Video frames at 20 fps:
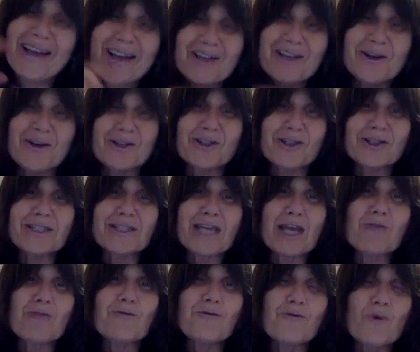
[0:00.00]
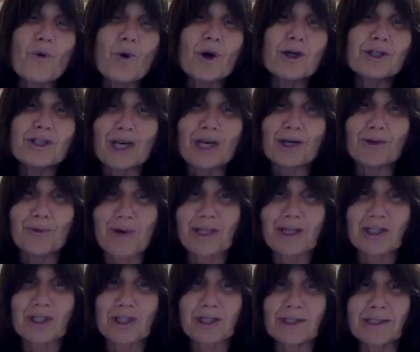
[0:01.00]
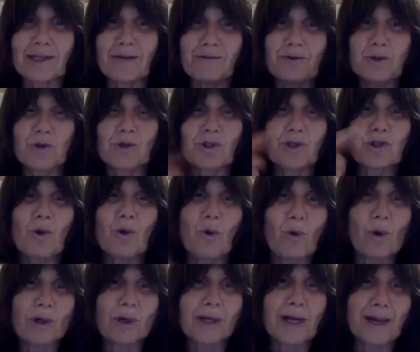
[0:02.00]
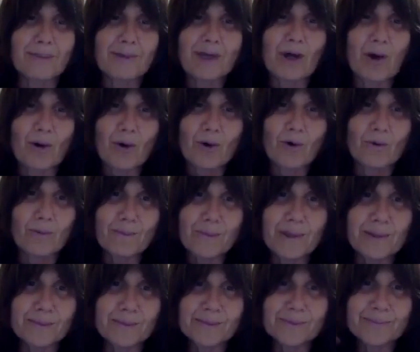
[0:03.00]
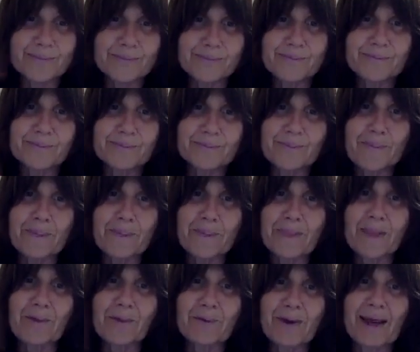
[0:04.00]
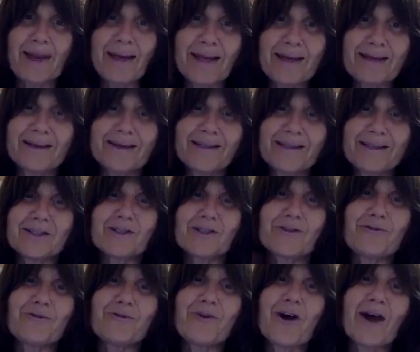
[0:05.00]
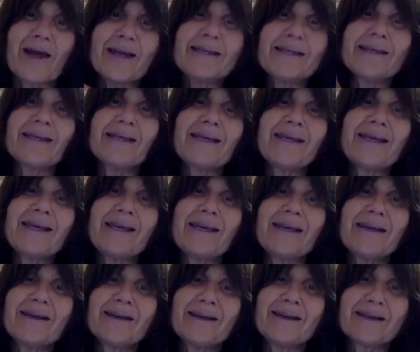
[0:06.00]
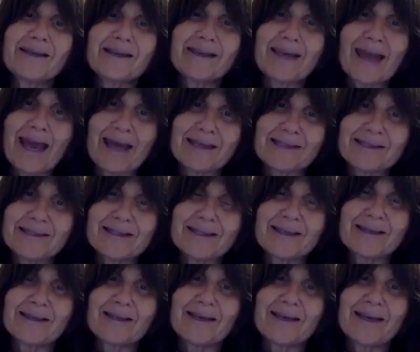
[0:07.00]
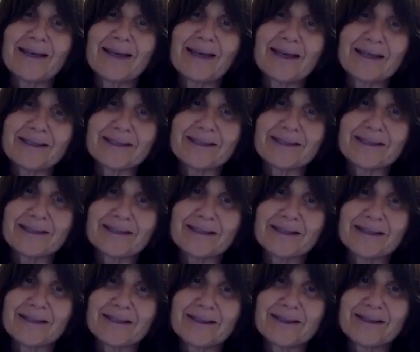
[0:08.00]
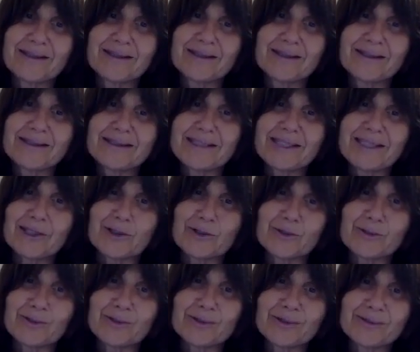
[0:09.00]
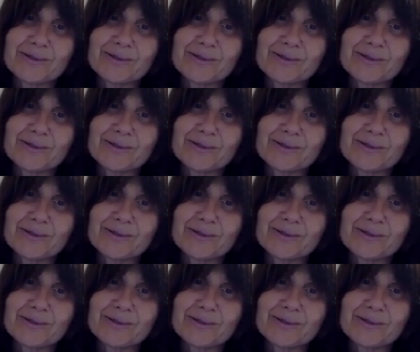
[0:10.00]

It could take 4 generations of your soul coming home, right? To finally get its tikkun.